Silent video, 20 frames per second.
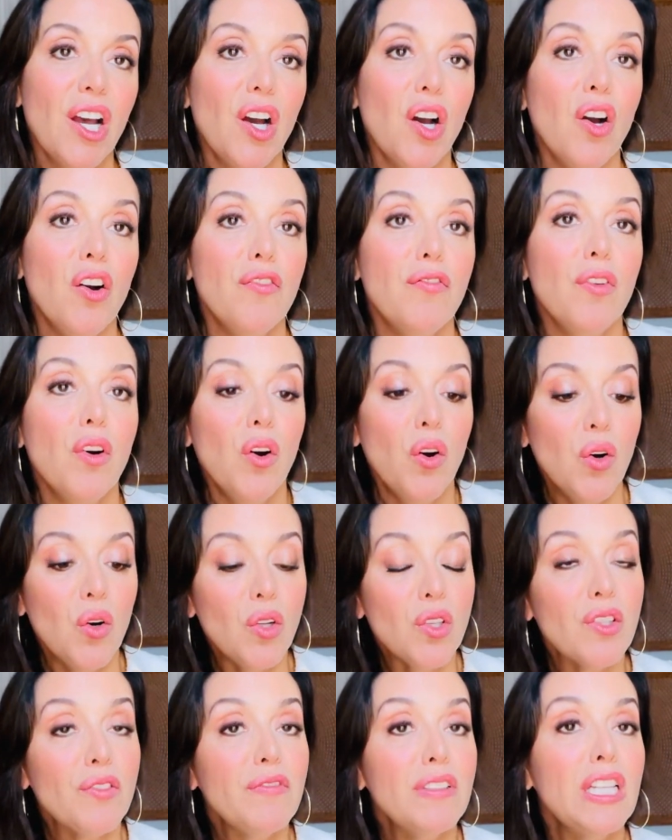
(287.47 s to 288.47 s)
of
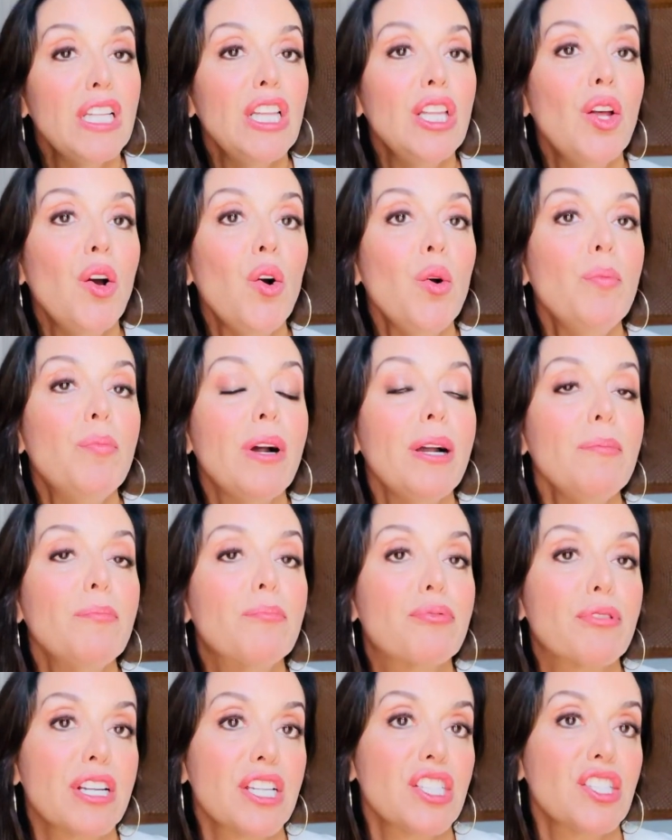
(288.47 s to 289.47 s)
all of the low
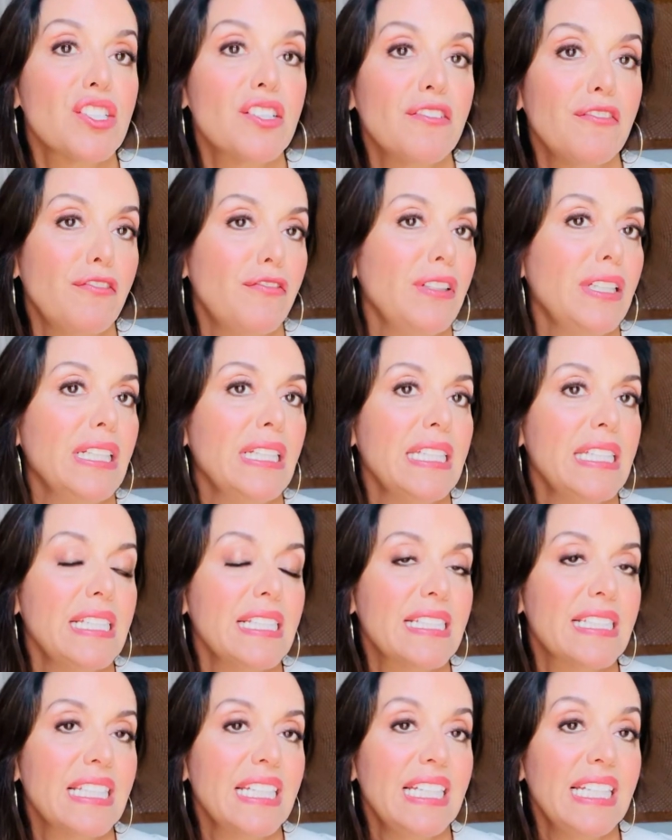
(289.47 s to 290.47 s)
vibration
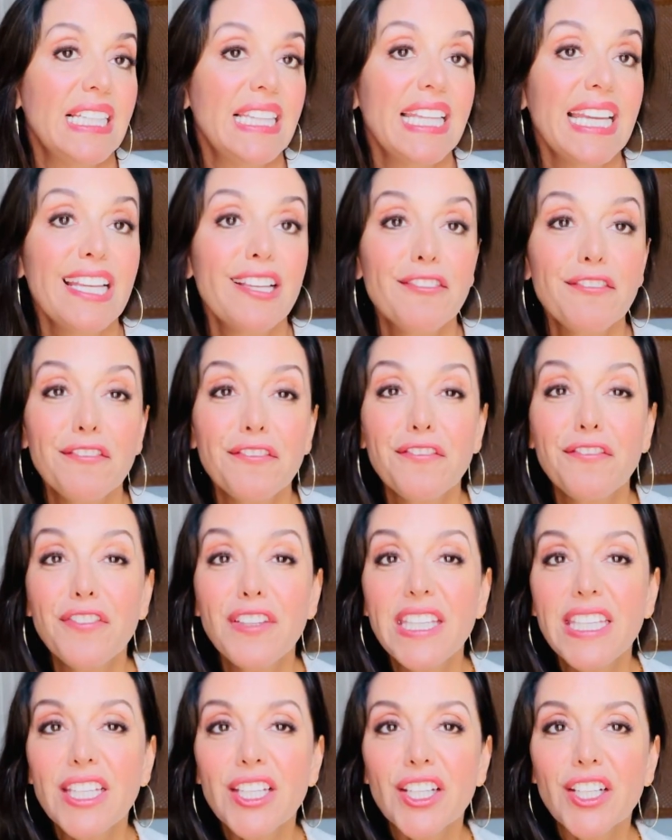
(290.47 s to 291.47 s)
feelings like
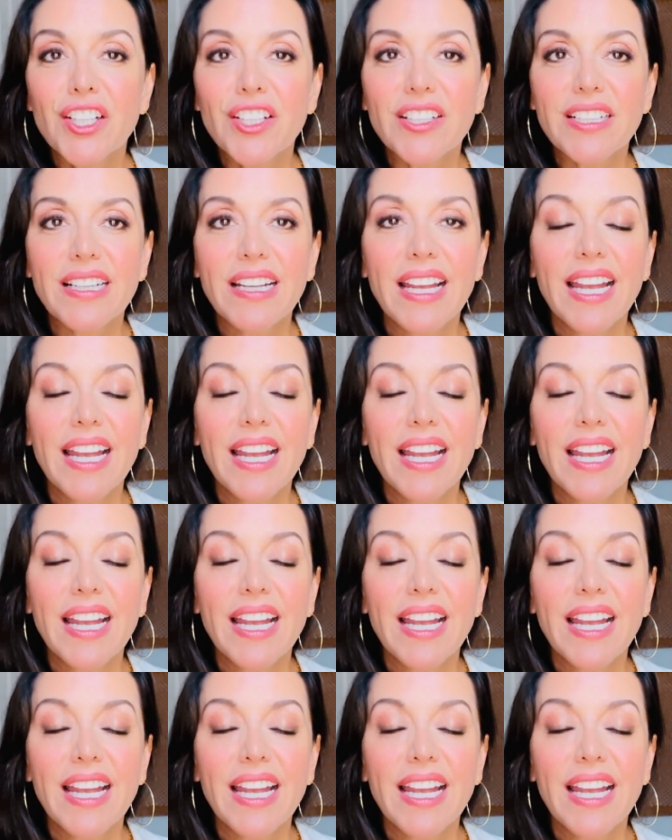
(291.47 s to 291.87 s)
fear,